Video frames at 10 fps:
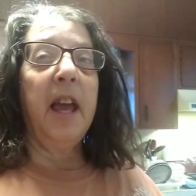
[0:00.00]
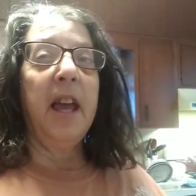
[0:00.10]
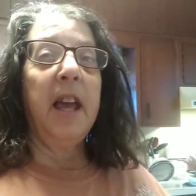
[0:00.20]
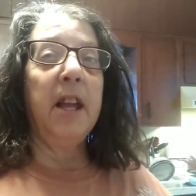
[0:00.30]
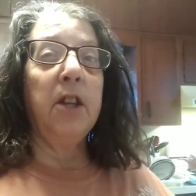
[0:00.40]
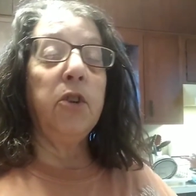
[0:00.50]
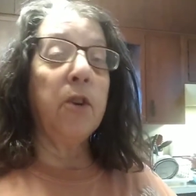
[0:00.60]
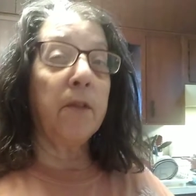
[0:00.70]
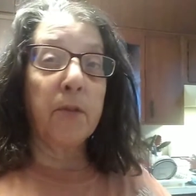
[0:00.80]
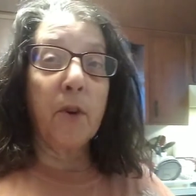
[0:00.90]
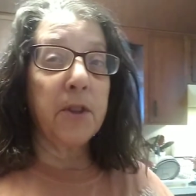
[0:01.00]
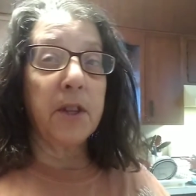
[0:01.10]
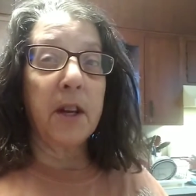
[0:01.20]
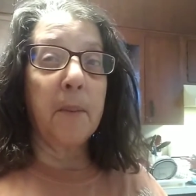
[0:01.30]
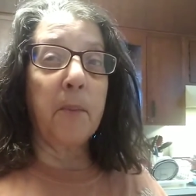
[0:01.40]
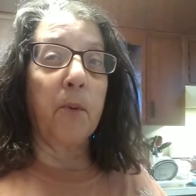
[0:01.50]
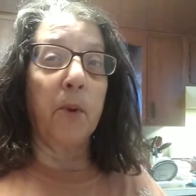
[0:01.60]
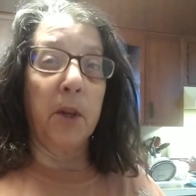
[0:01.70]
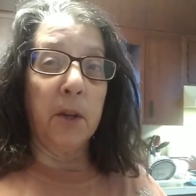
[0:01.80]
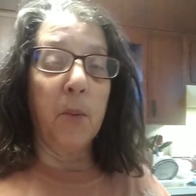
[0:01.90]
and you can froth it up
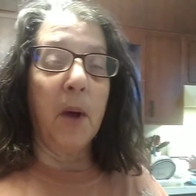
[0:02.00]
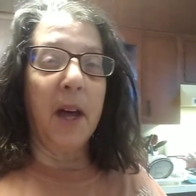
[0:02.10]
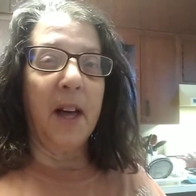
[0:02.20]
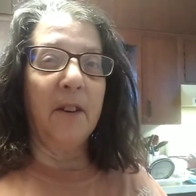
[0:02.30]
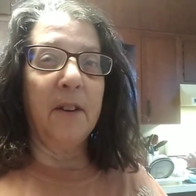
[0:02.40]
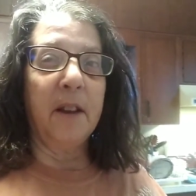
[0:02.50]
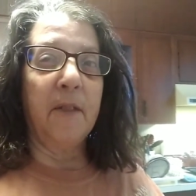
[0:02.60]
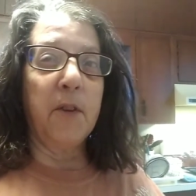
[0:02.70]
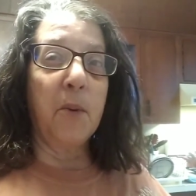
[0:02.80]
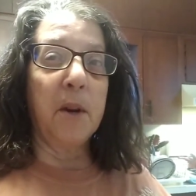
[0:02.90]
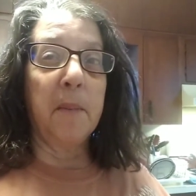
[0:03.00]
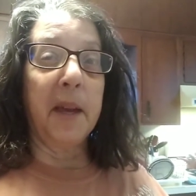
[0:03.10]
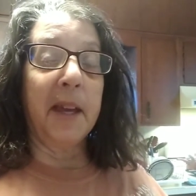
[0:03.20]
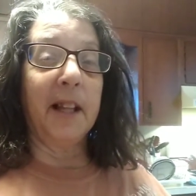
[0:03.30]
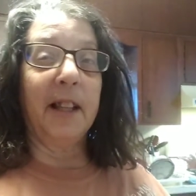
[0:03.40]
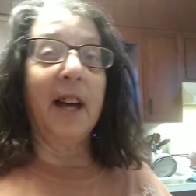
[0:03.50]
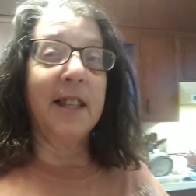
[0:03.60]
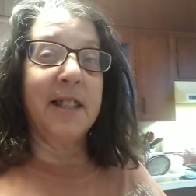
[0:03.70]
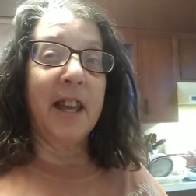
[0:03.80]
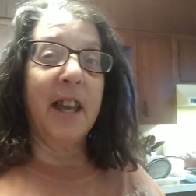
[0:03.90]
really well if you want to make a
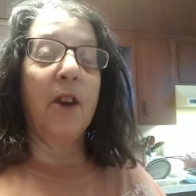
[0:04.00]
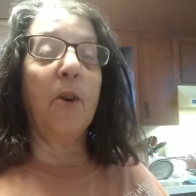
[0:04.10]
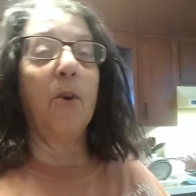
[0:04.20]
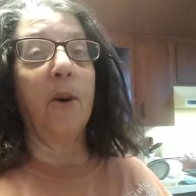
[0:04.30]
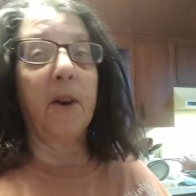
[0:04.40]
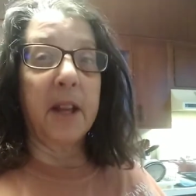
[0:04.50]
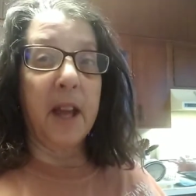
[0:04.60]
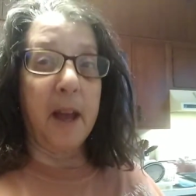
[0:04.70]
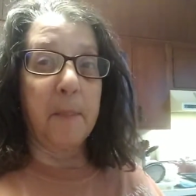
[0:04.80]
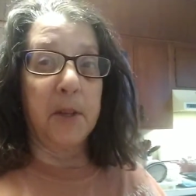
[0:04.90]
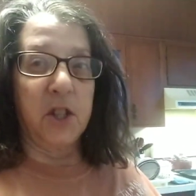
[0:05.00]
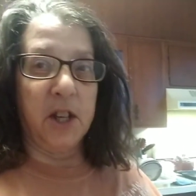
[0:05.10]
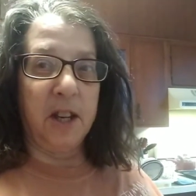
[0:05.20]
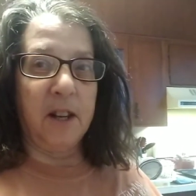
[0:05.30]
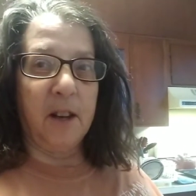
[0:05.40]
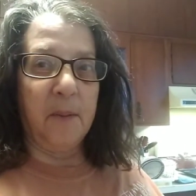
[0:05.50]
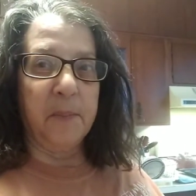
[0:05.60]
latte or cappuccino.